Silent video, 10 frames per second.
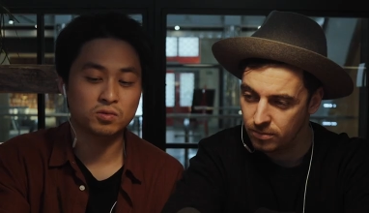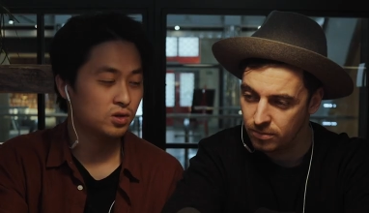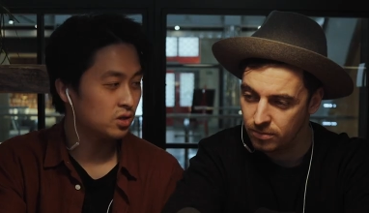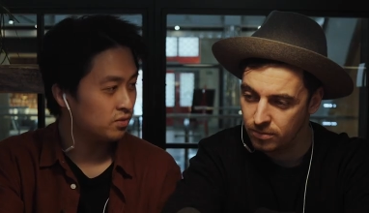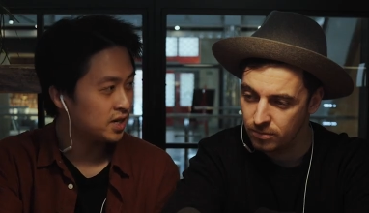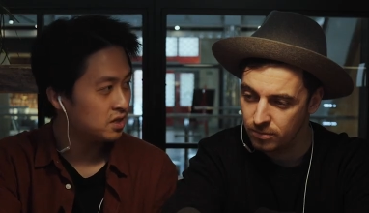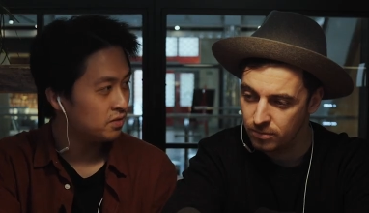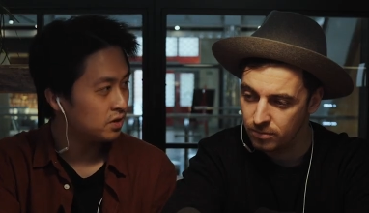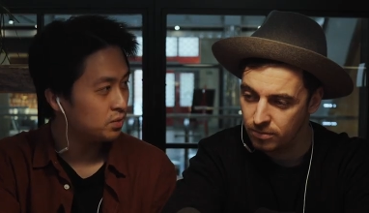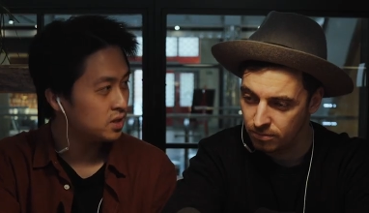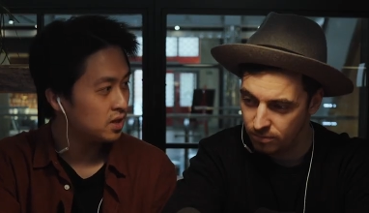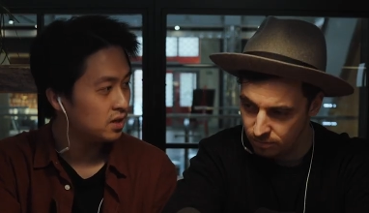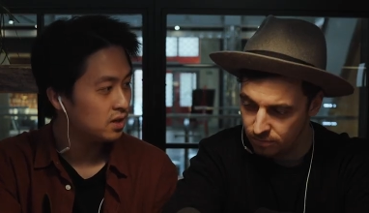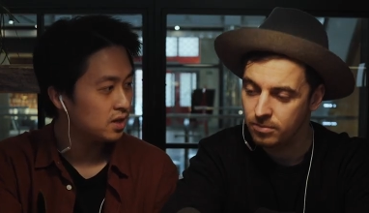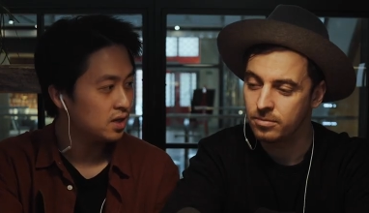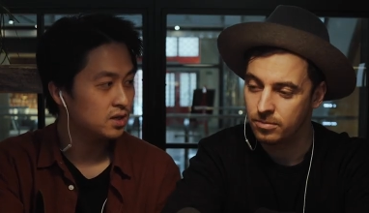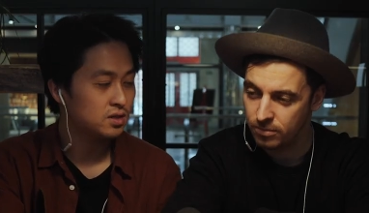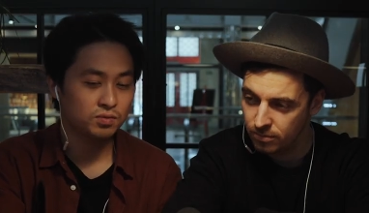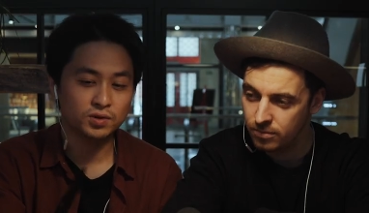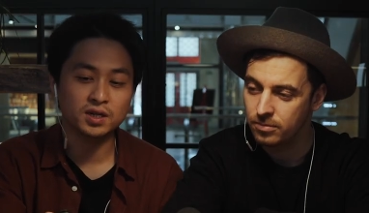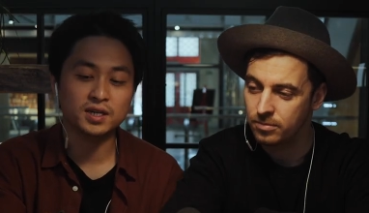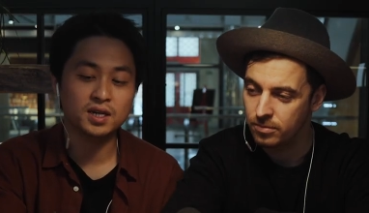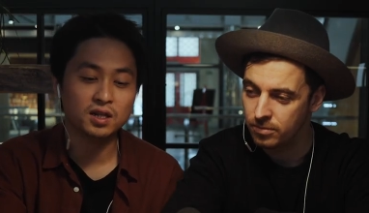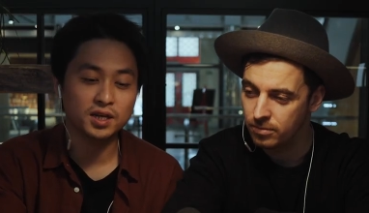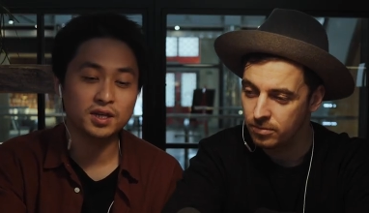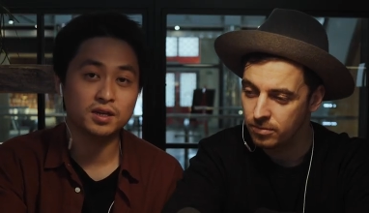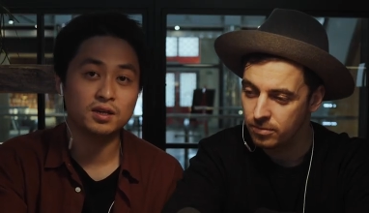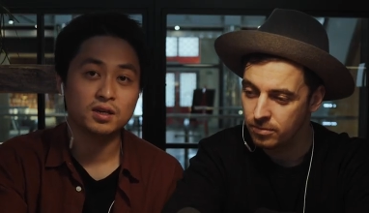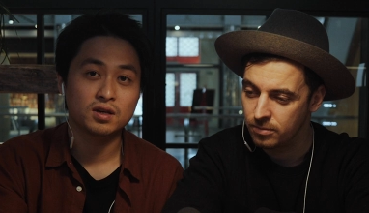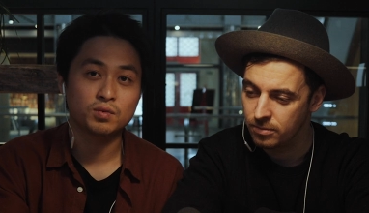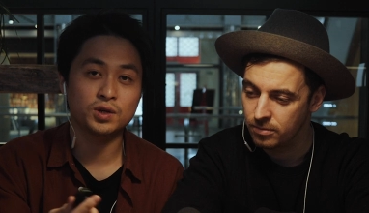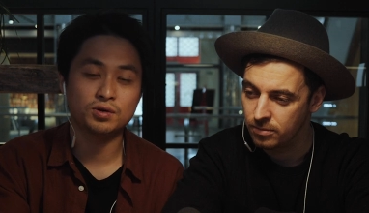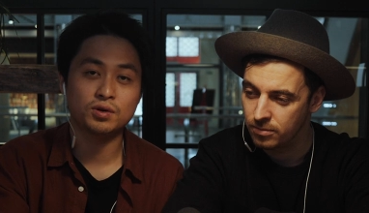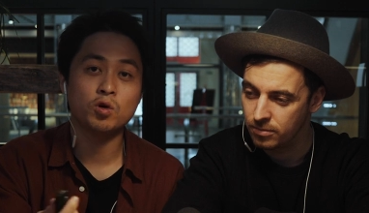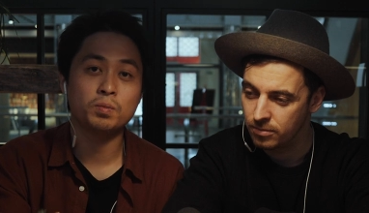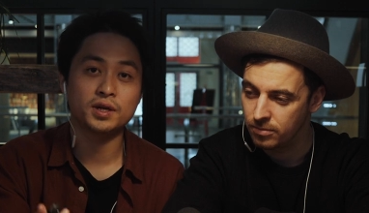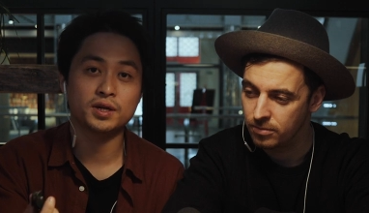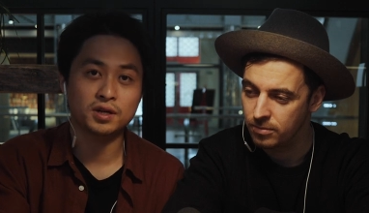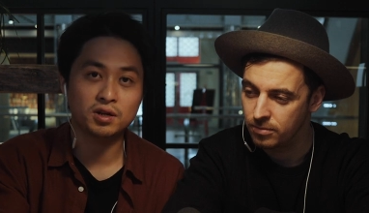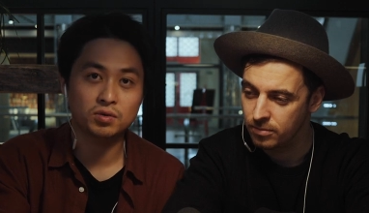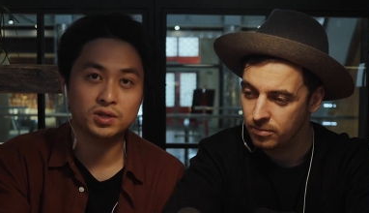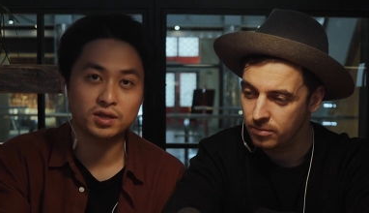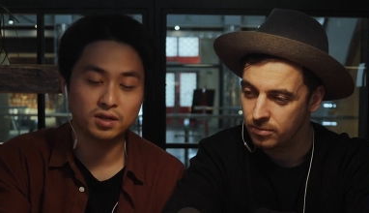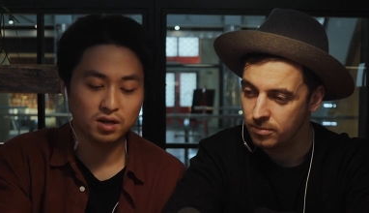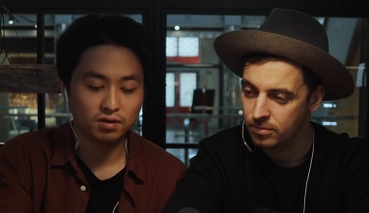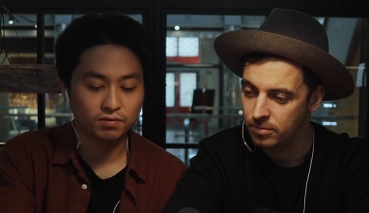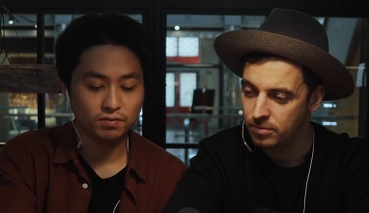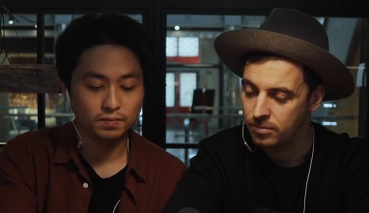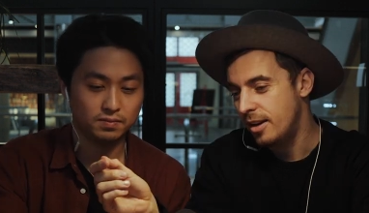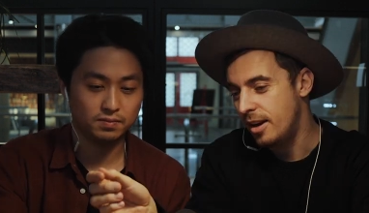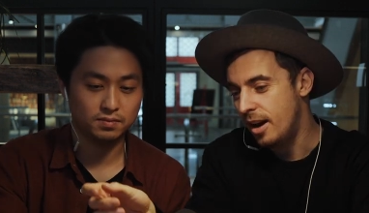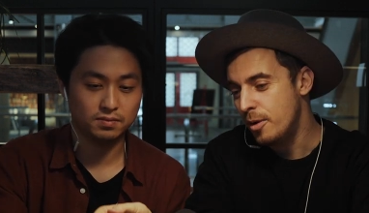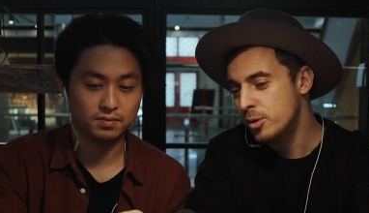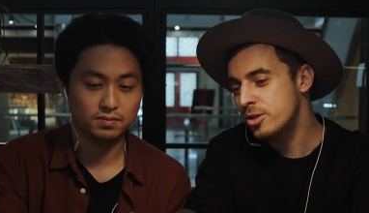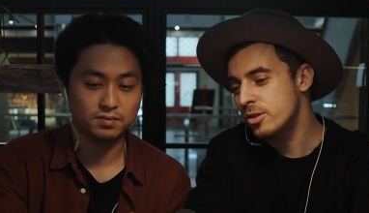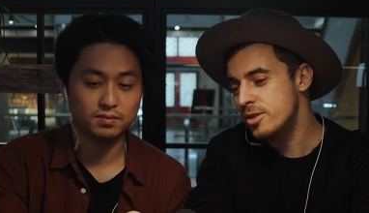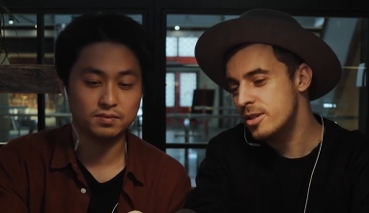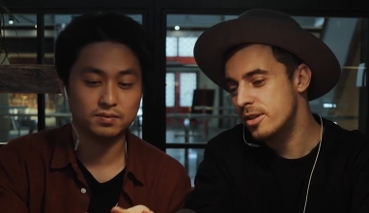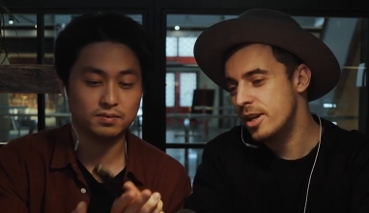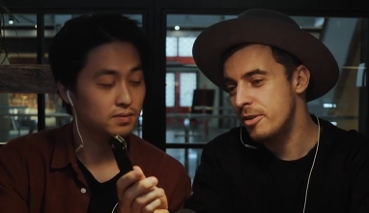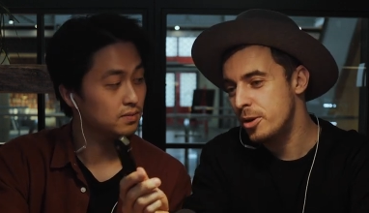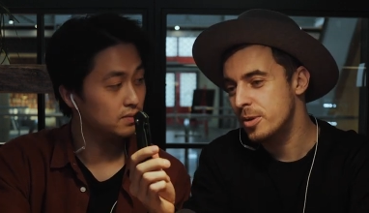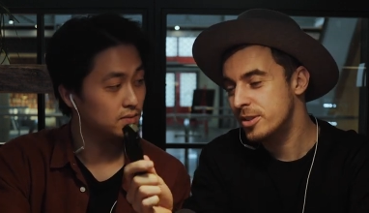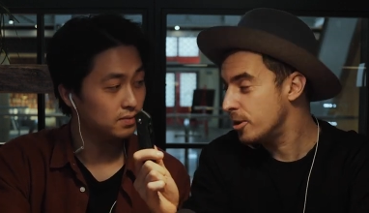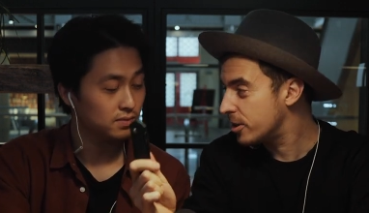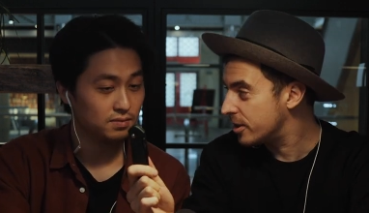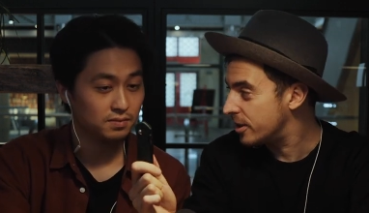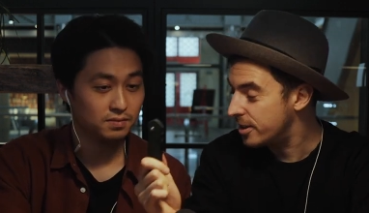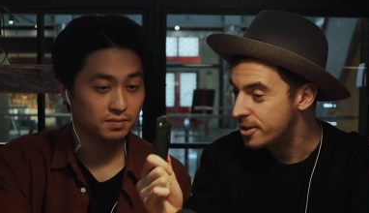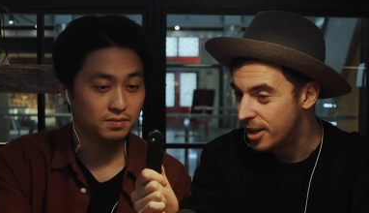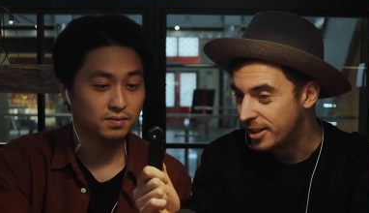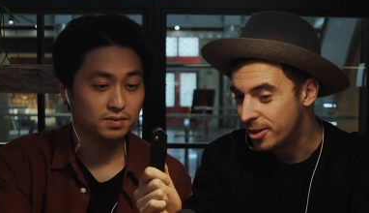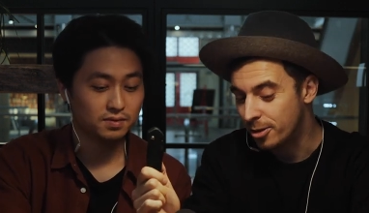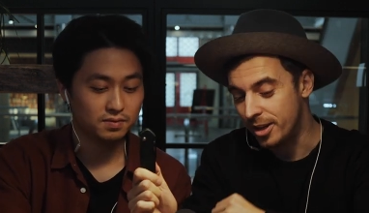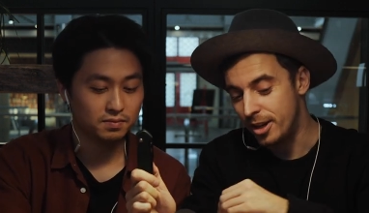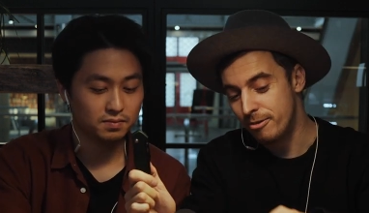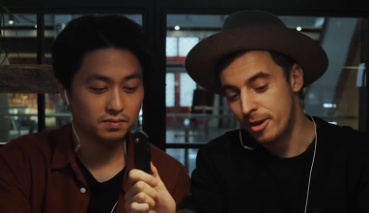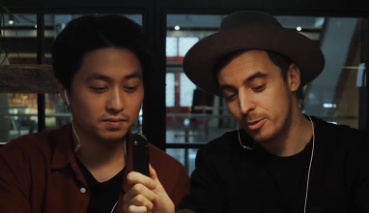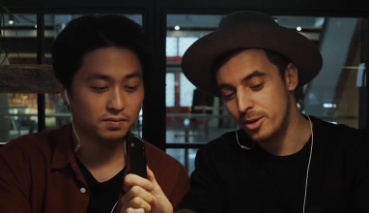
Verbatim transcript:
Speaker 1: more aggressive, I would say, and it's really clicky when you're opening and closing the knife.
Speaker 2: Yeah, I would consider giving you a token in this category if I